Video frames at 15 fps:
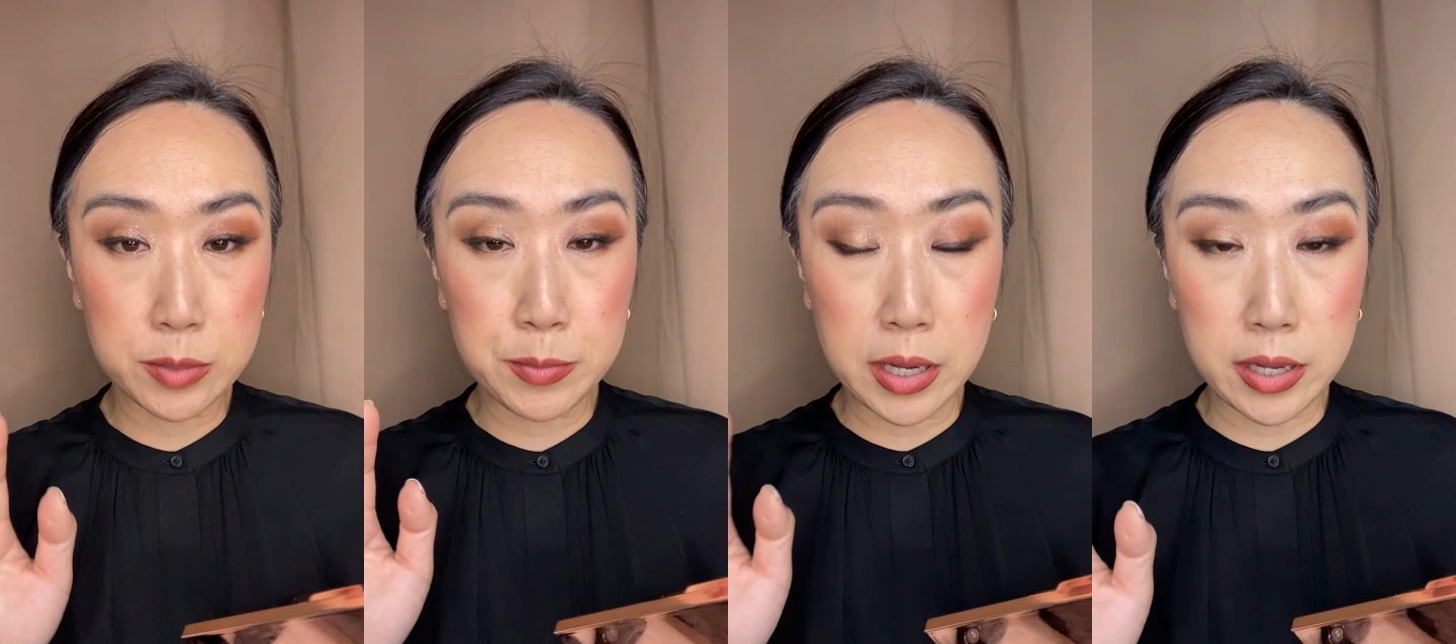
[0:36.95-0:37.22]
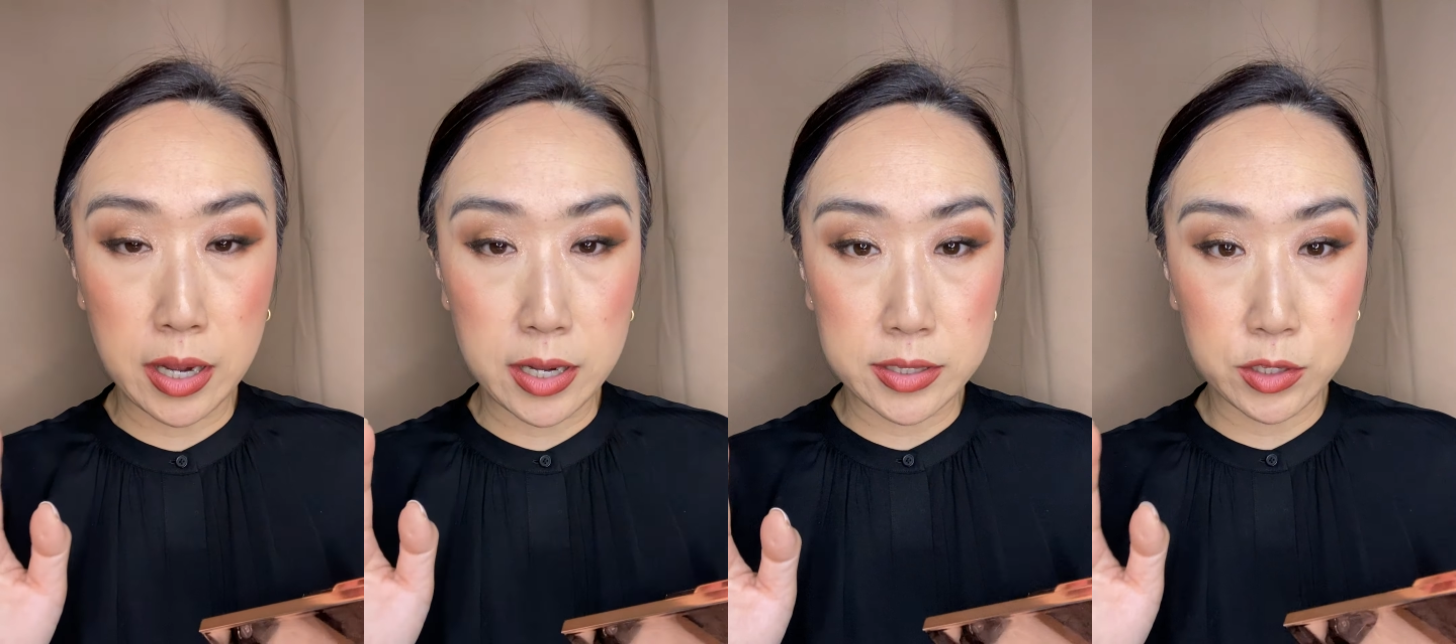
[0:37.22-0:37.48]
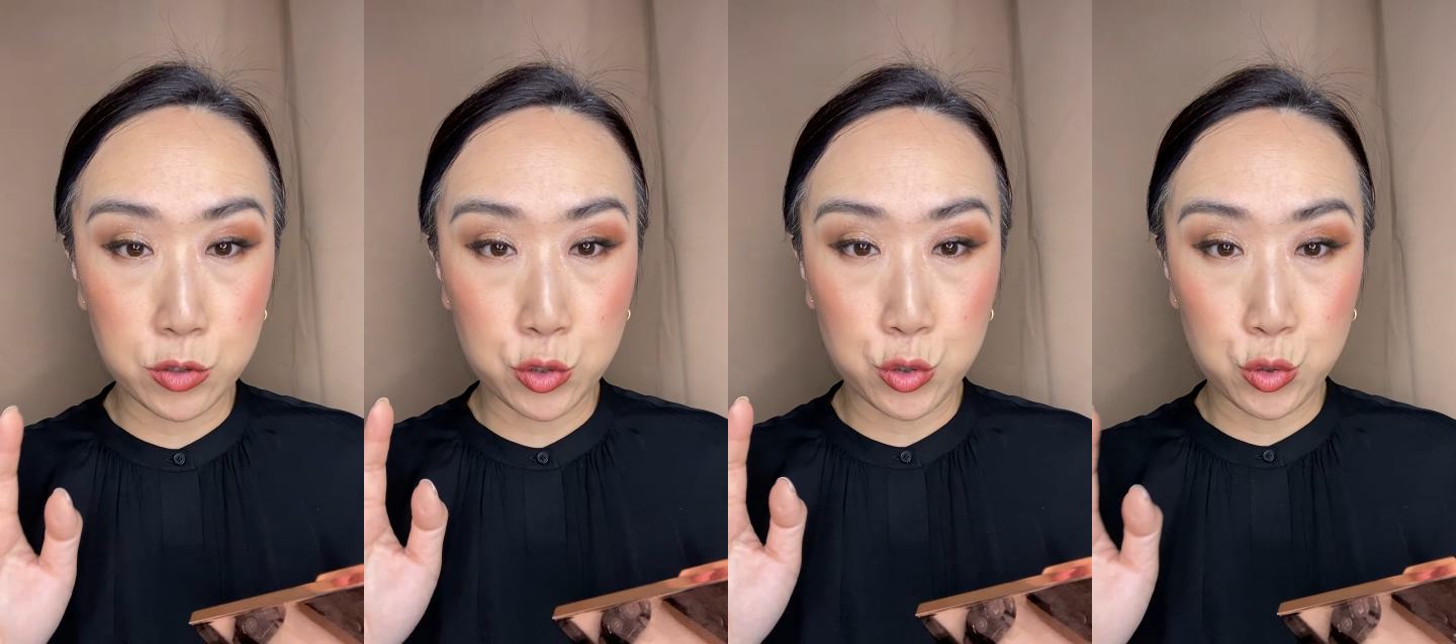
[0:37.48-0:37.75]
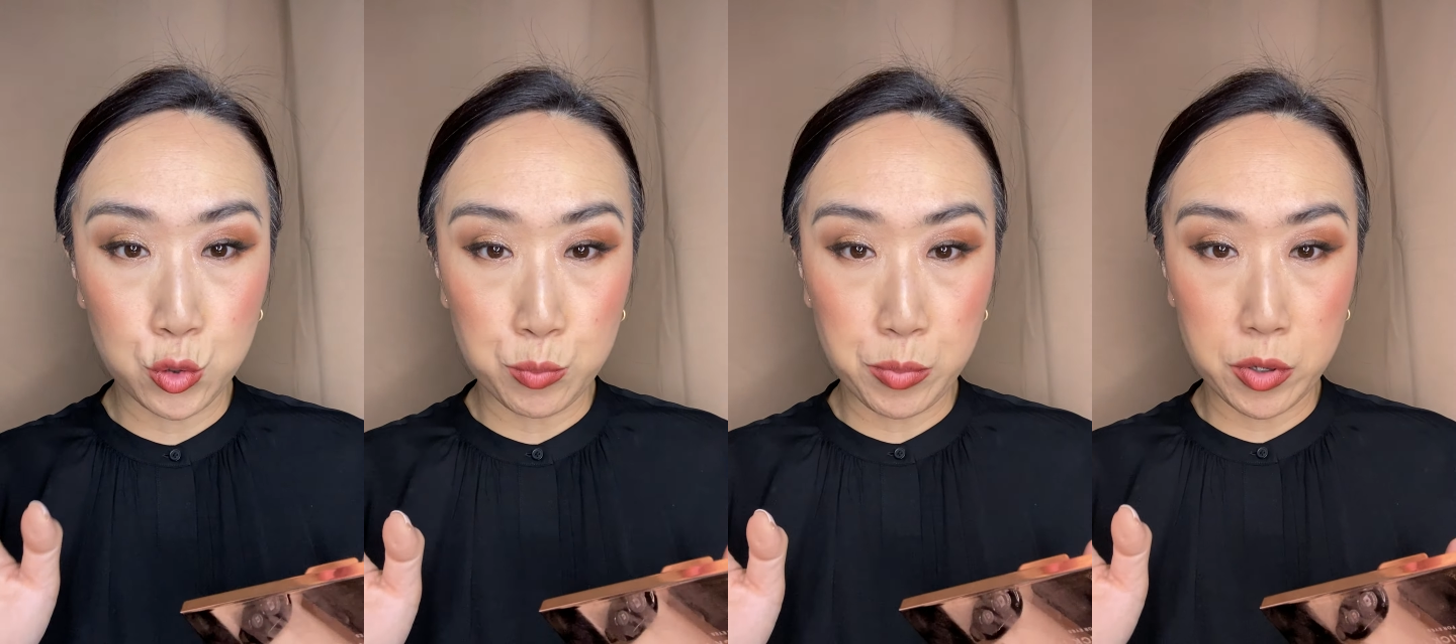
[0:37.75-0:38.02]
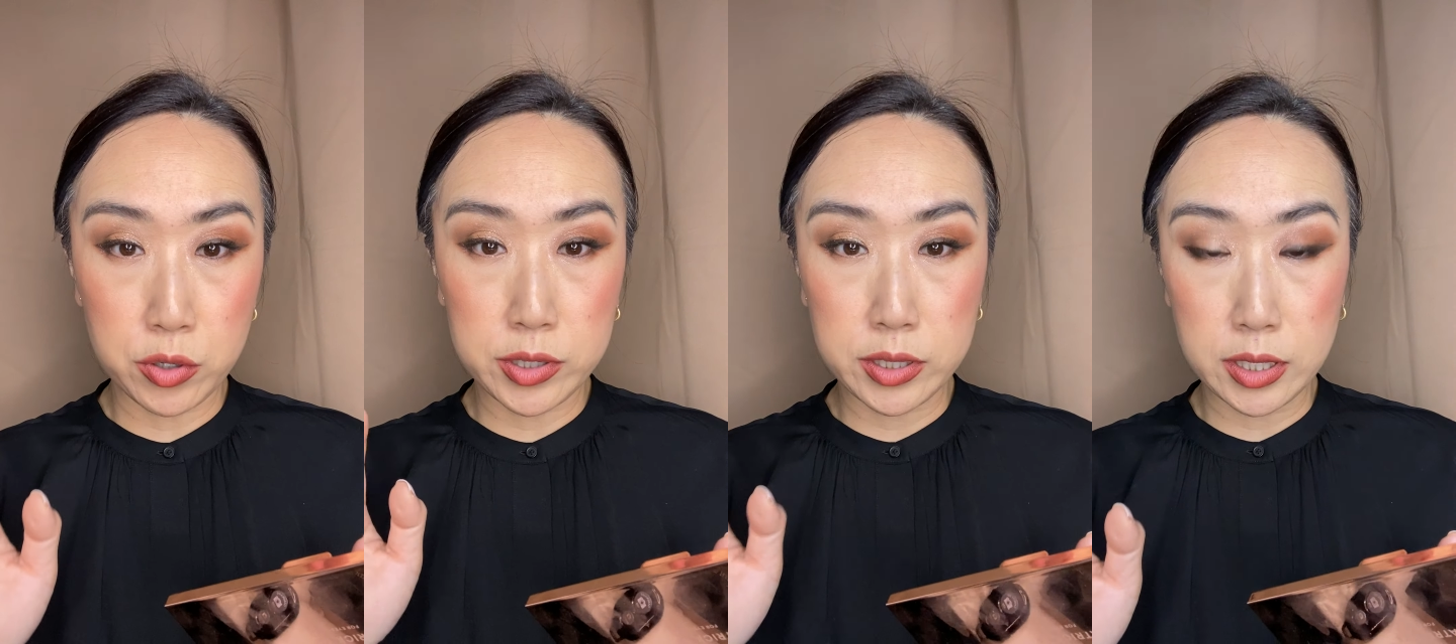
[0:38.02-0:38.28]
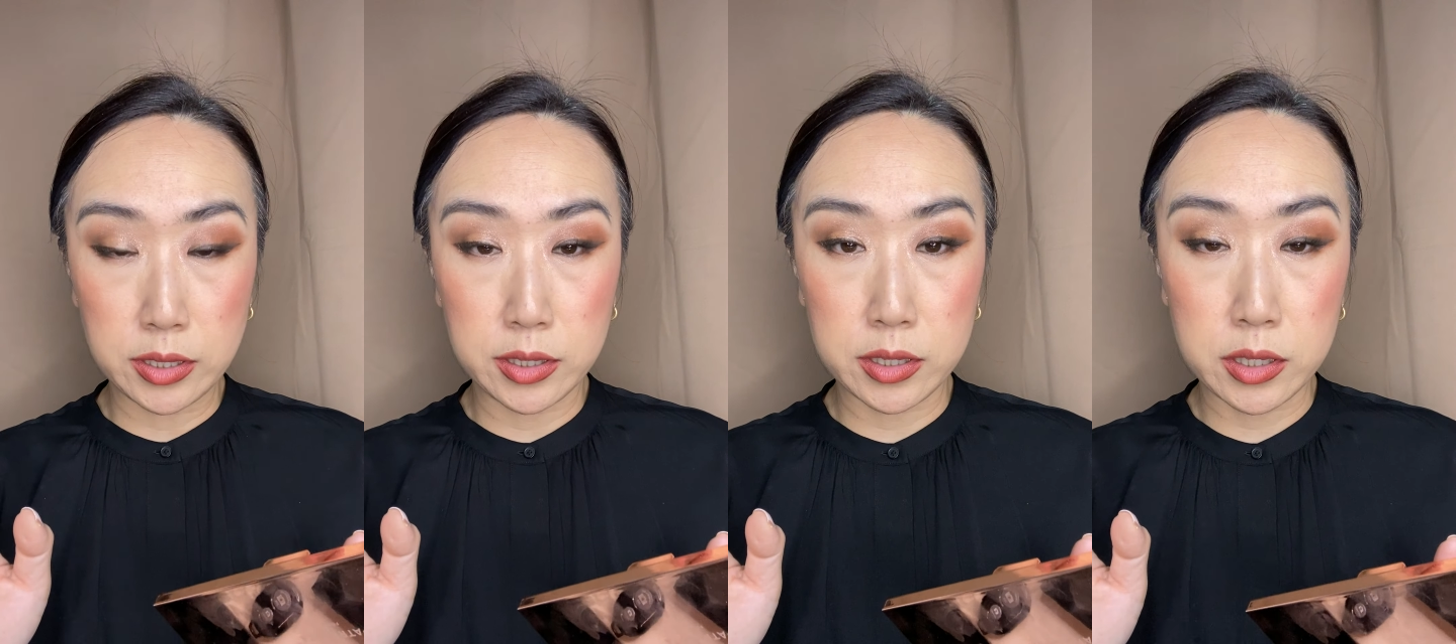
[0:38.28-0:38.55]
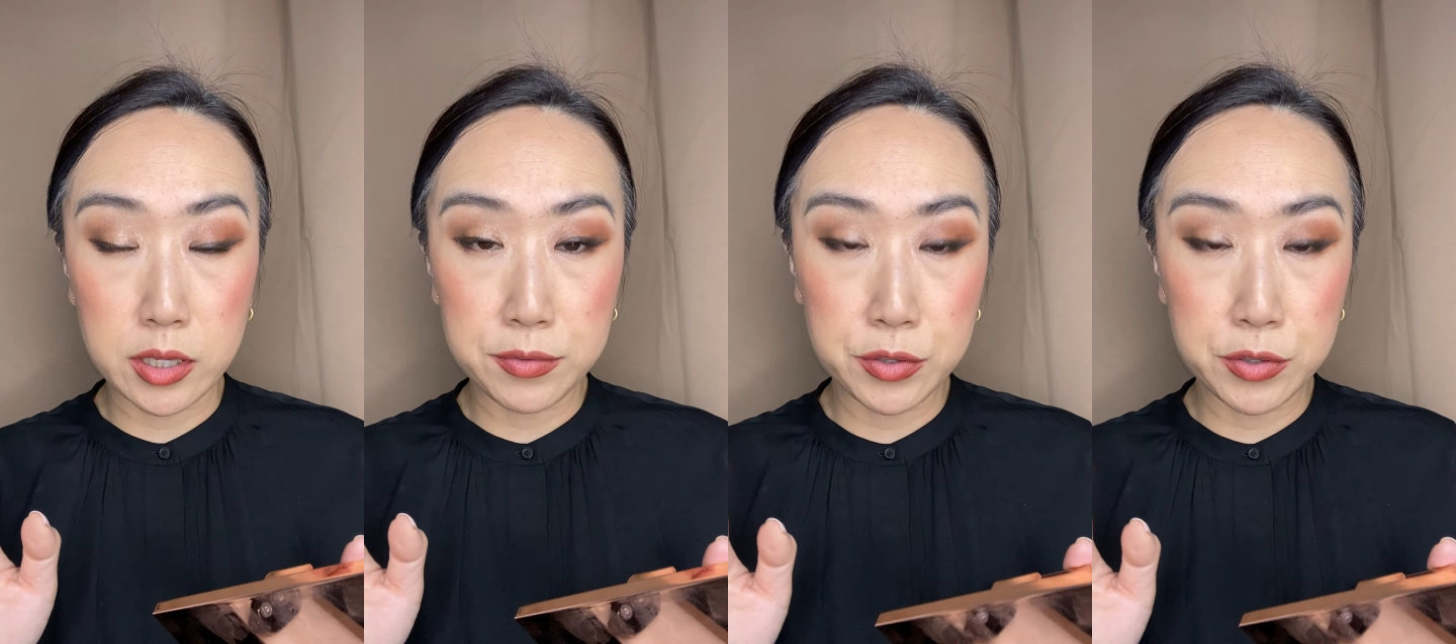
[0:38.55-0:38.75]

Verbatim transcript: my eyes are super sensitive.